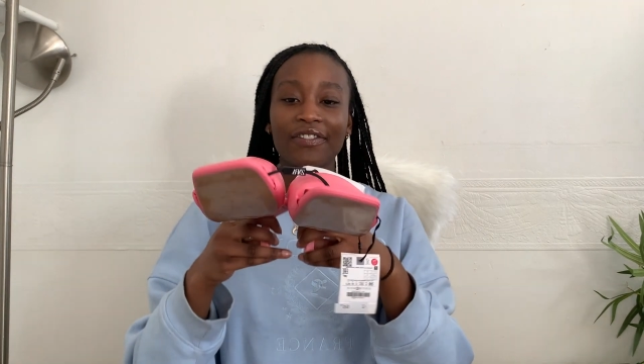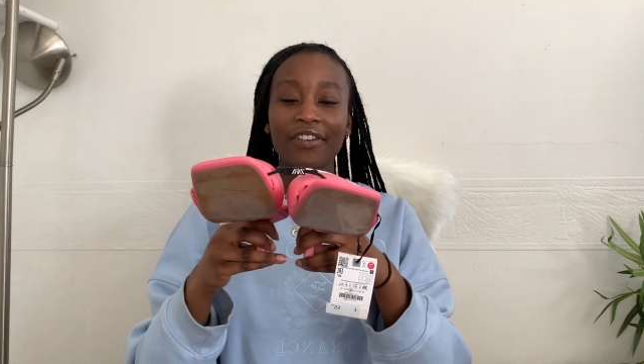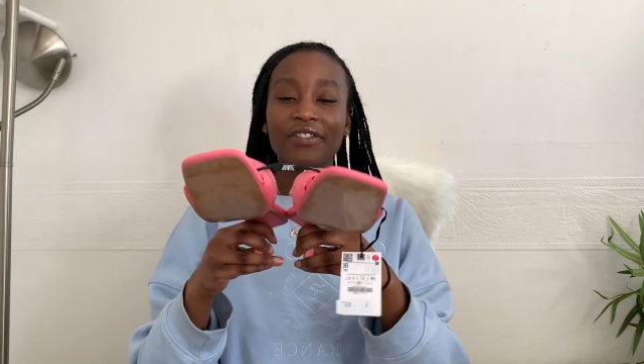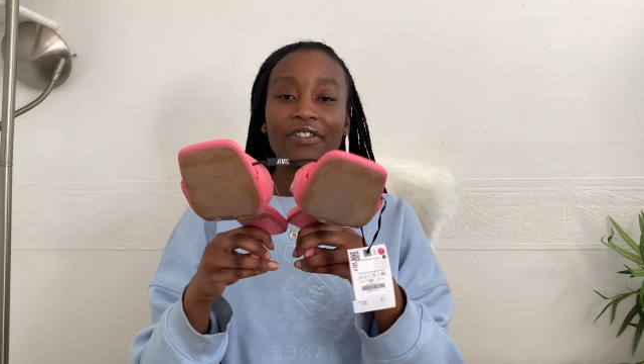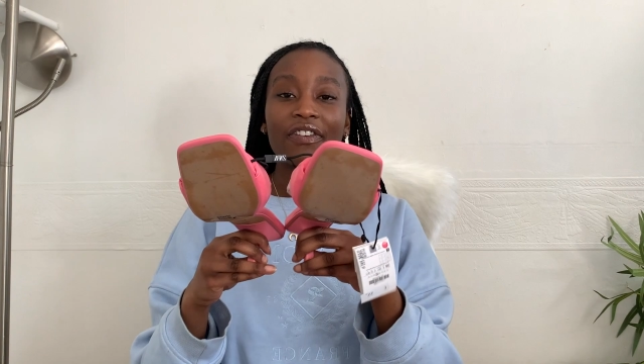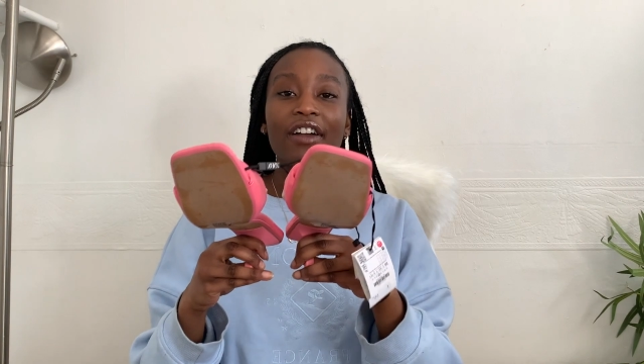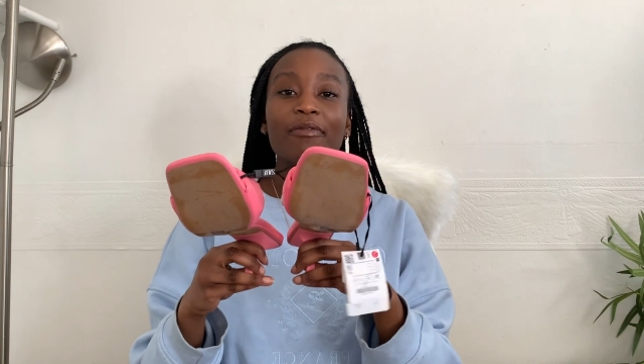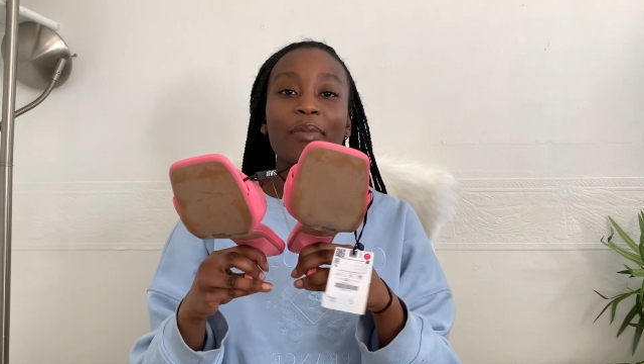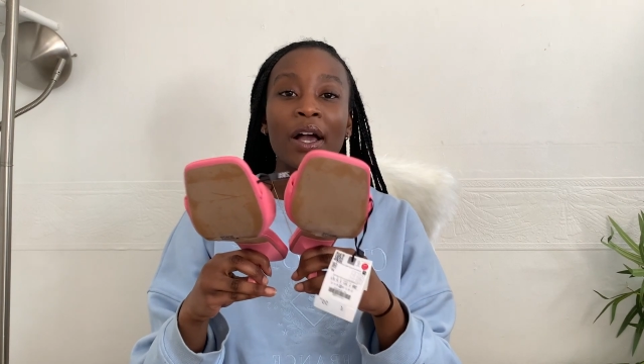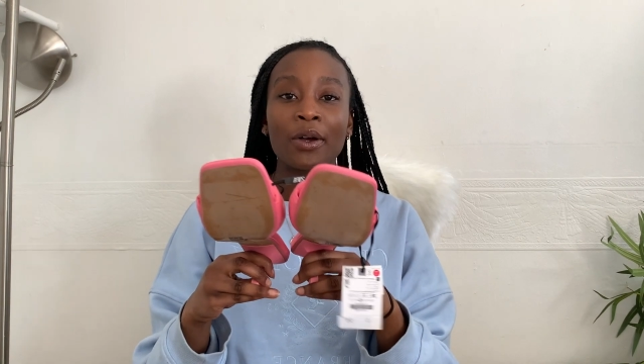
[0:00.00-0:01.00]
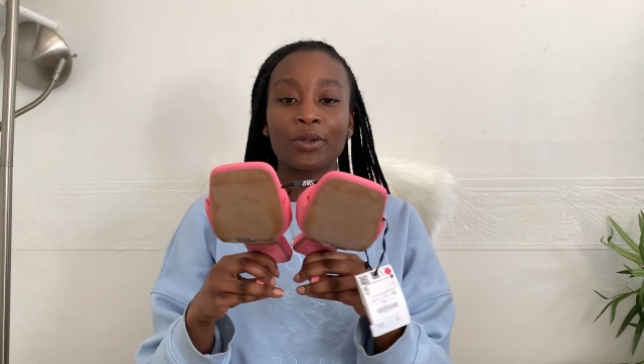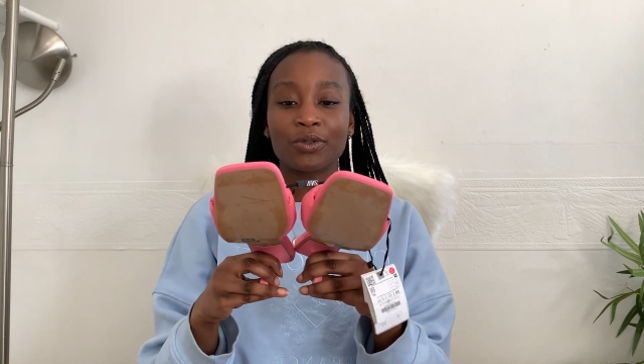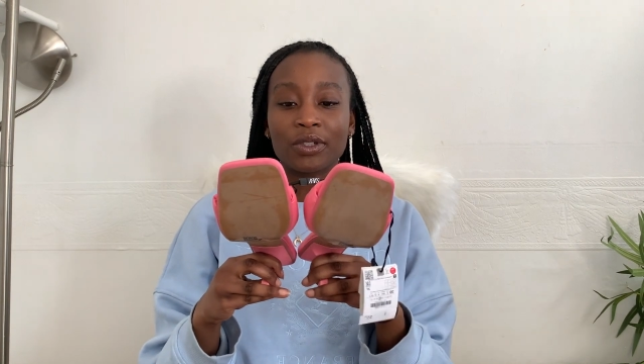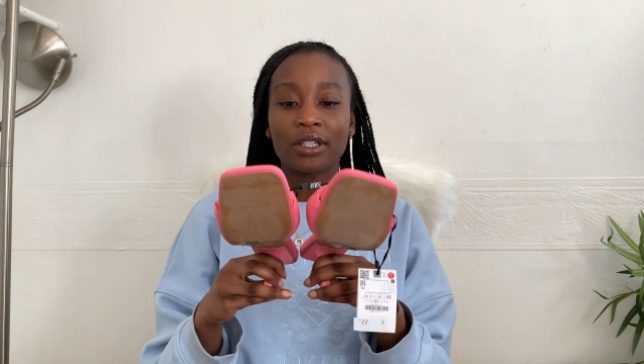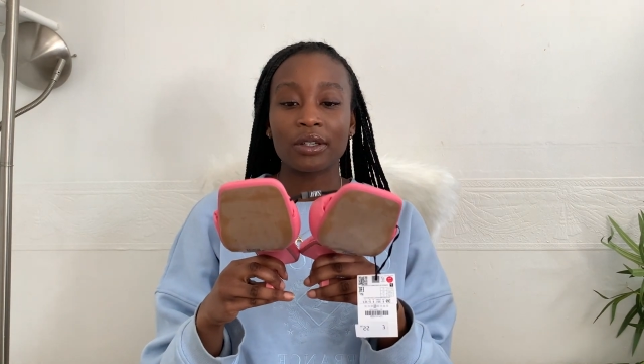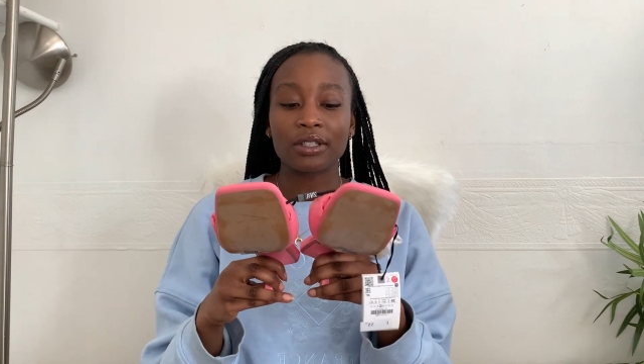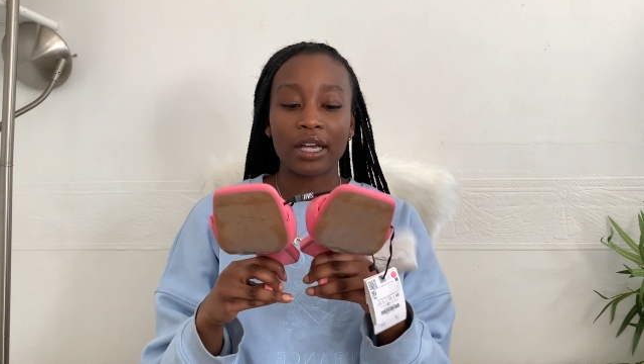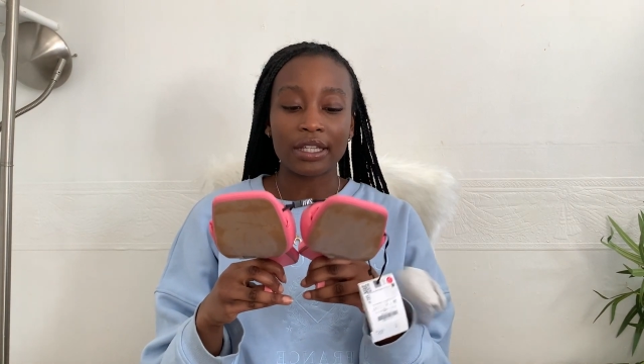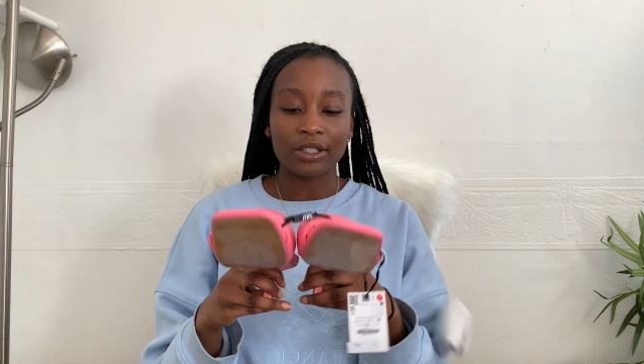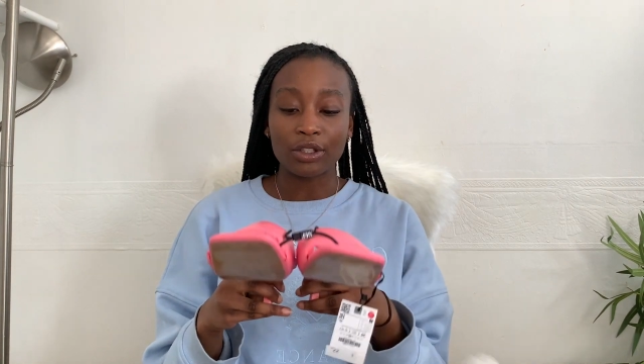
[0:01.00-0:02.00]
£55 retails,
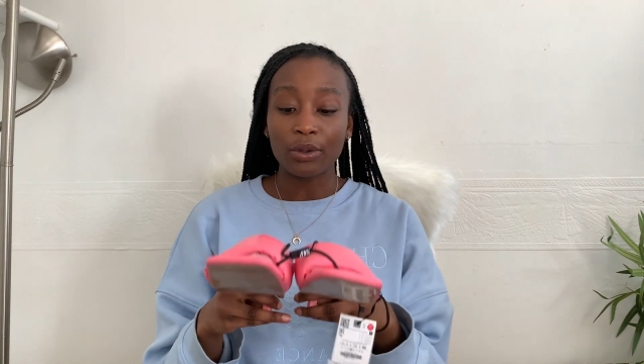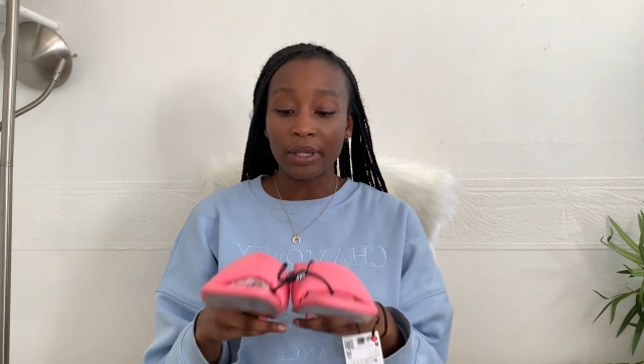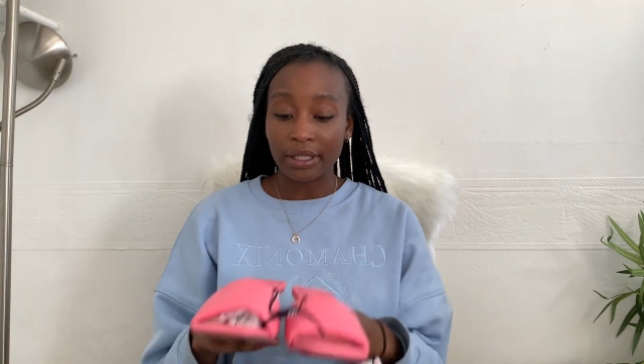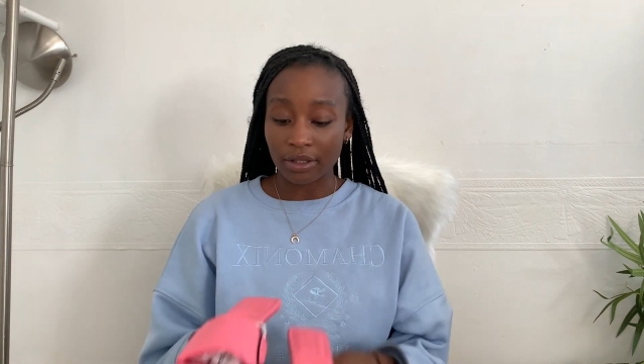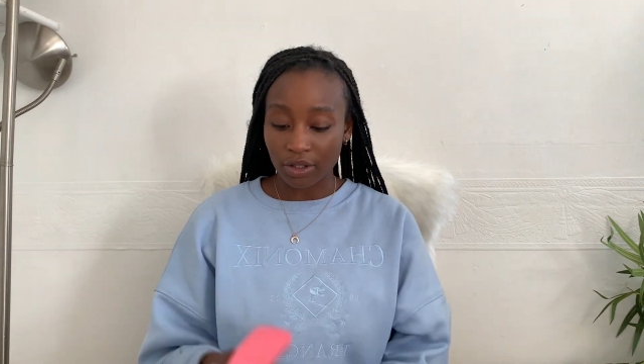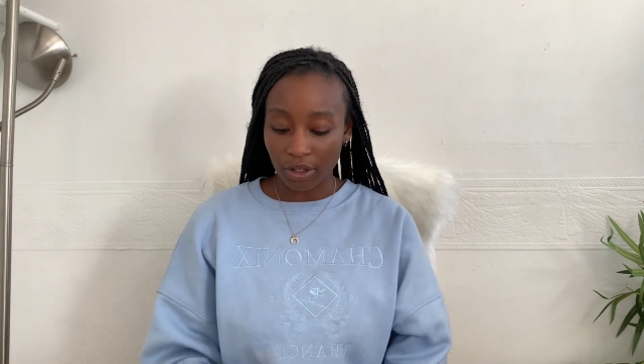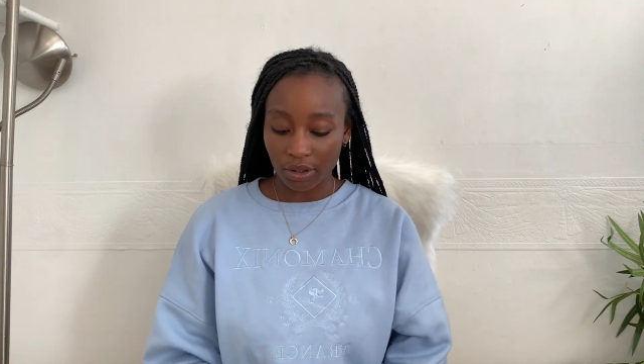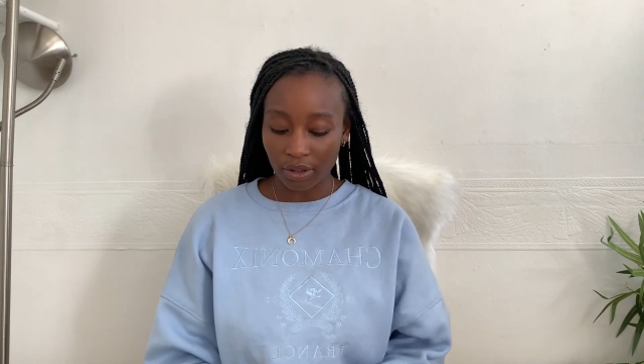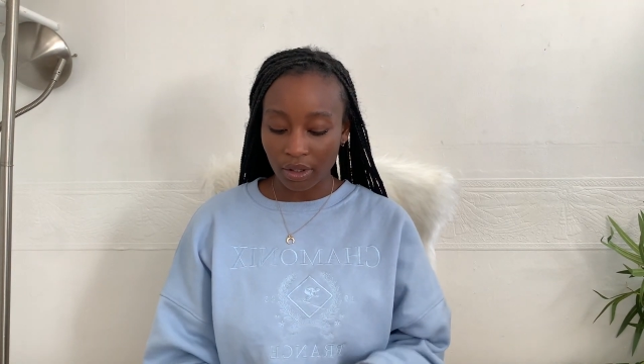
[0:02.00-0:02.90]
guys. New-in. So,